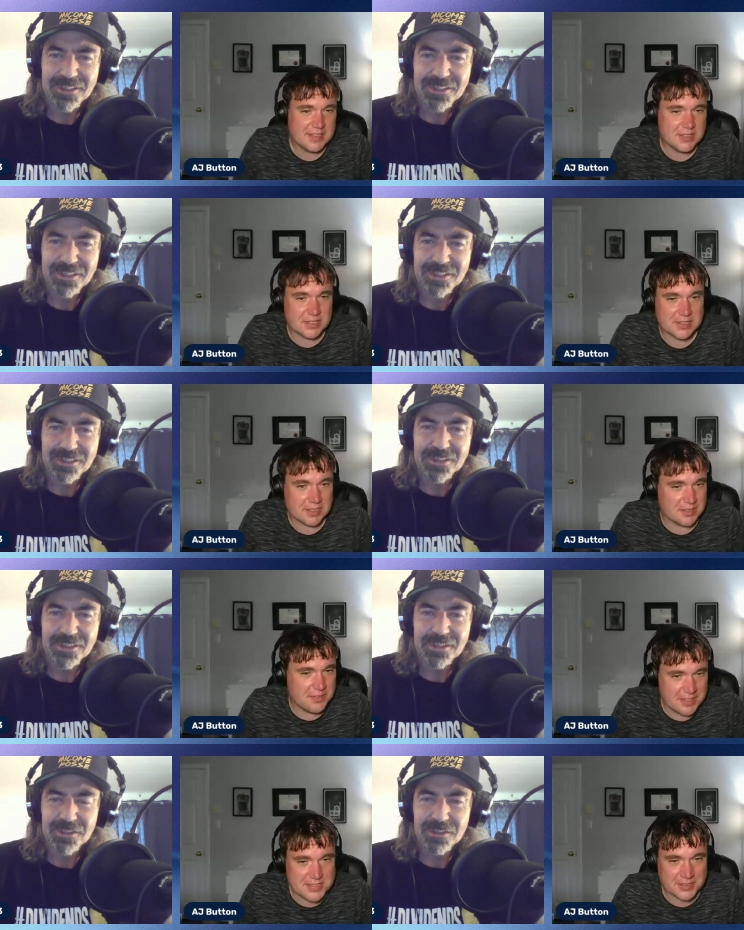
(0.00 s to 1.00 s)
Speaker 1: took a little
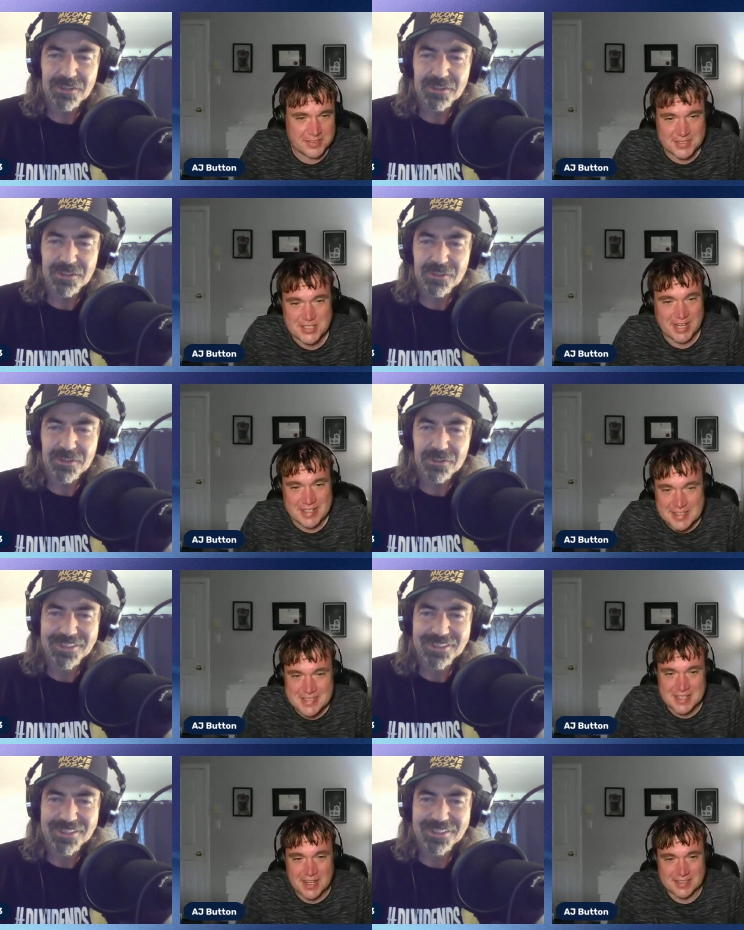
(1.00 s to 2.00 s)
adventure into
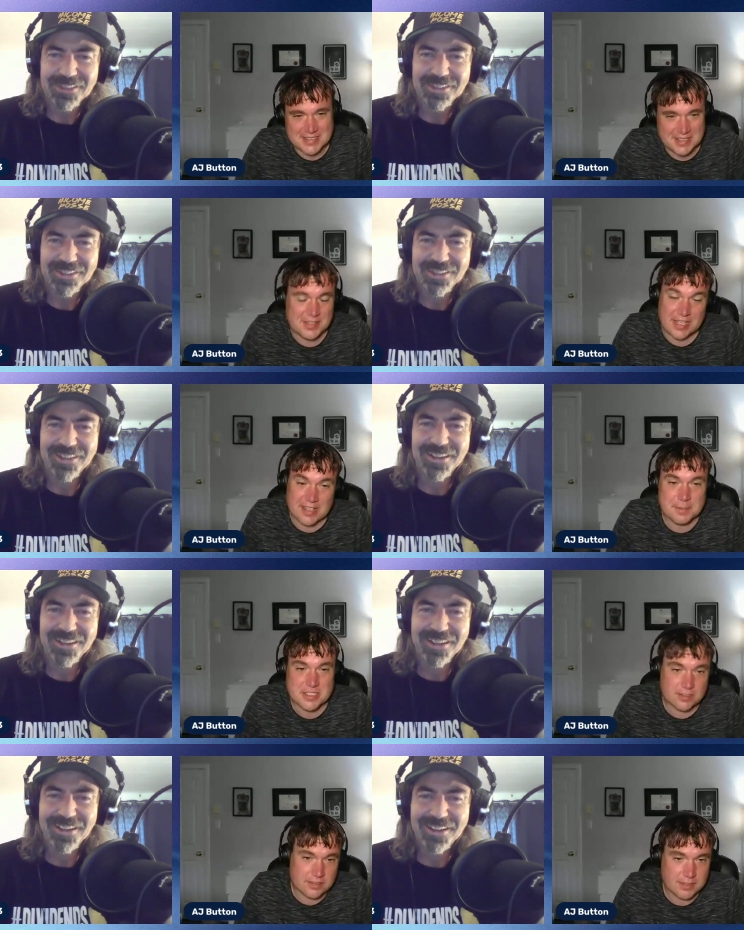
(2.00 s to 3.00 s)
Chinese stocks even. And I'm
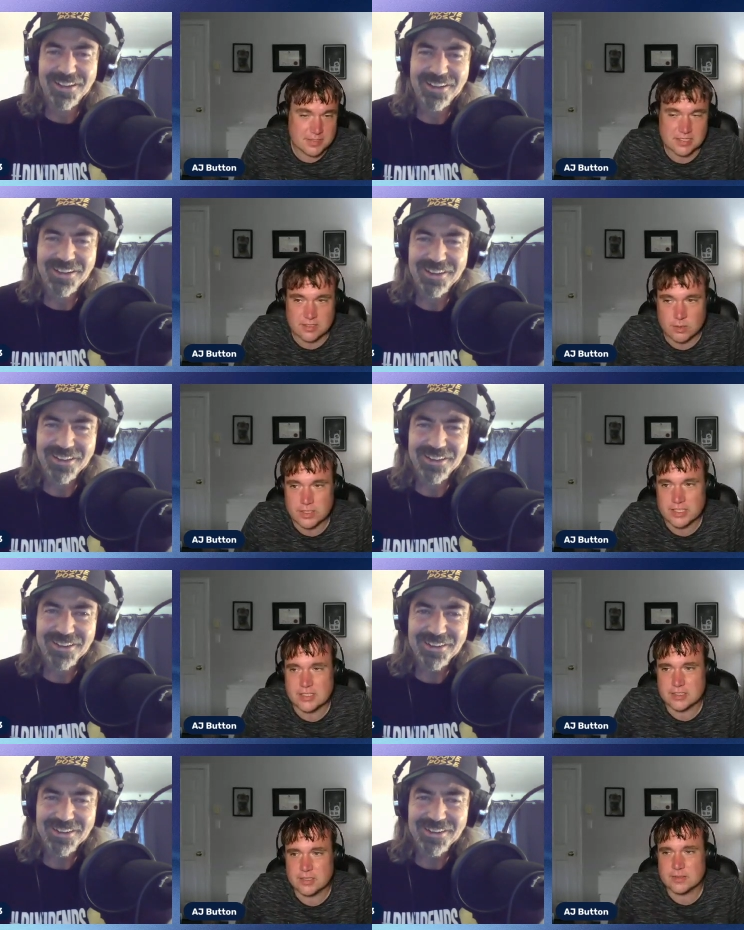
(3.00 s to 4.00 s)
still I'm still holding
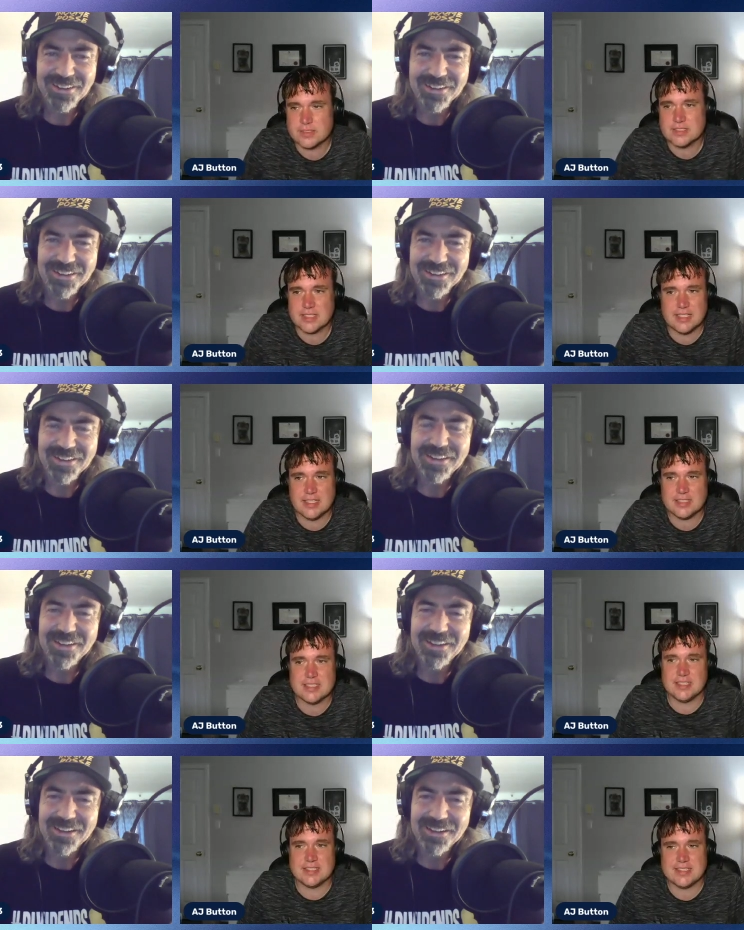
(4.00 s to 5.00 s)
all those uh,
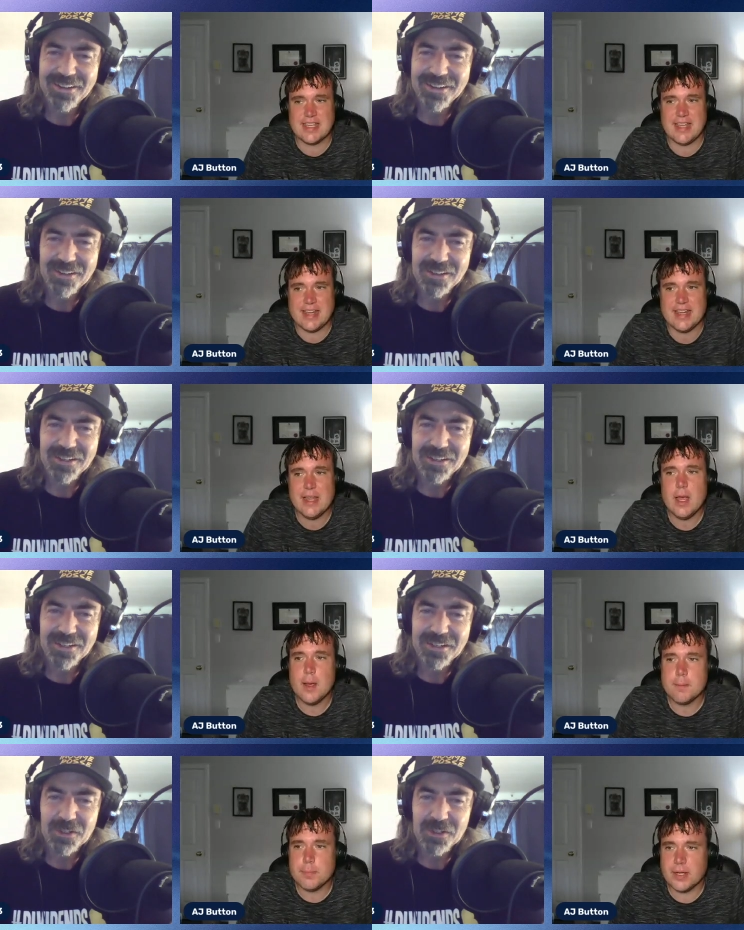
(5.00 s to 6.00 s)
to this day.
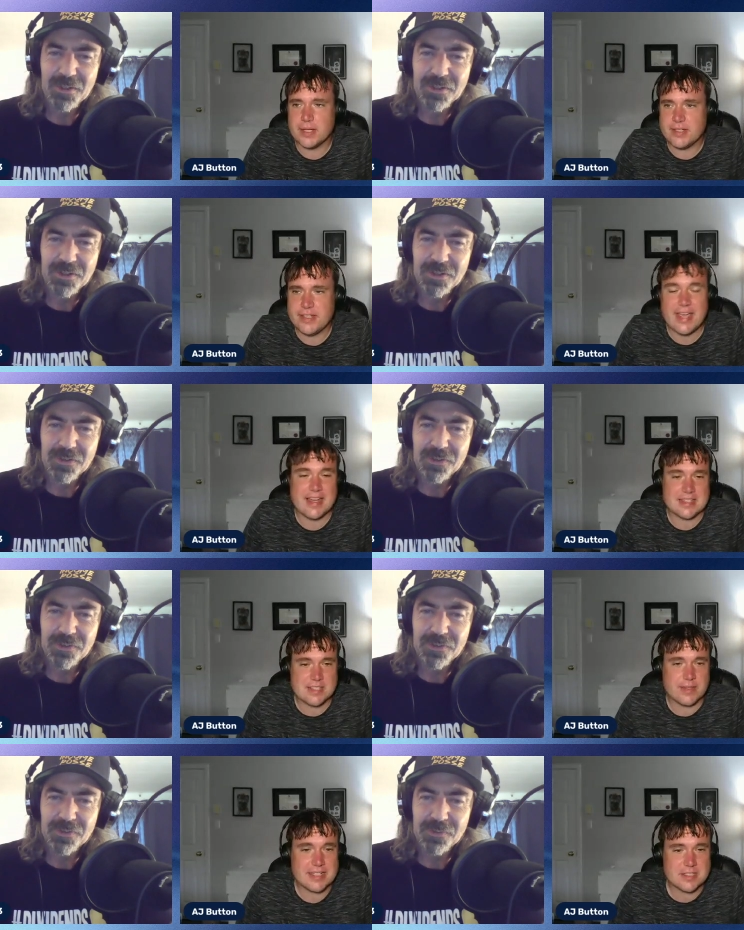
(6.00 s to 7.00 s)
But yeah,
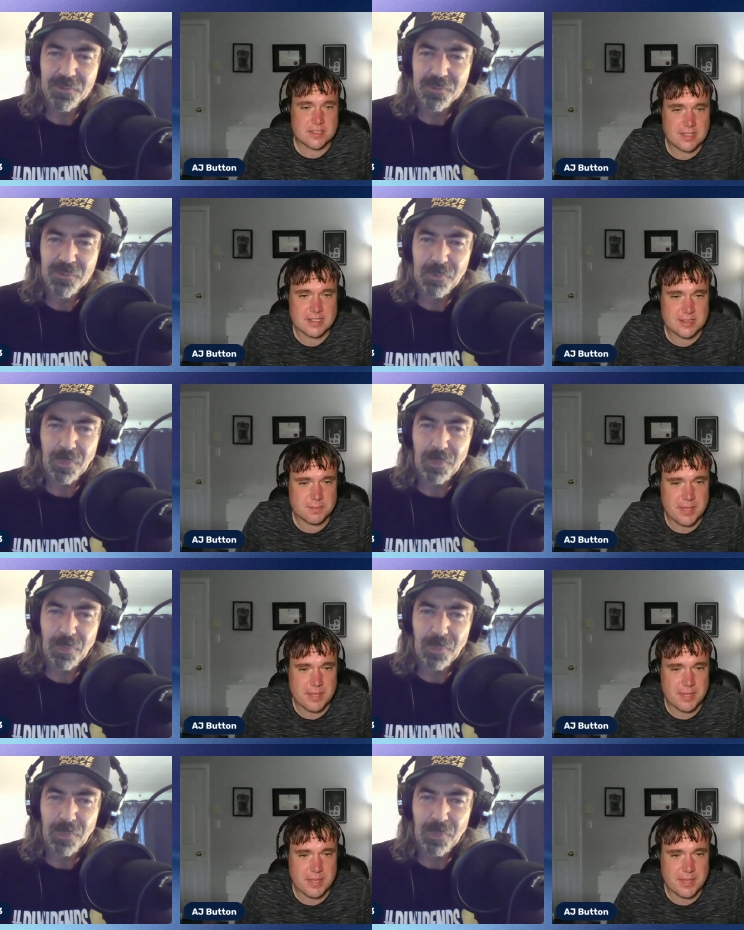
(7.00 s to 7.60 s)
so that's that's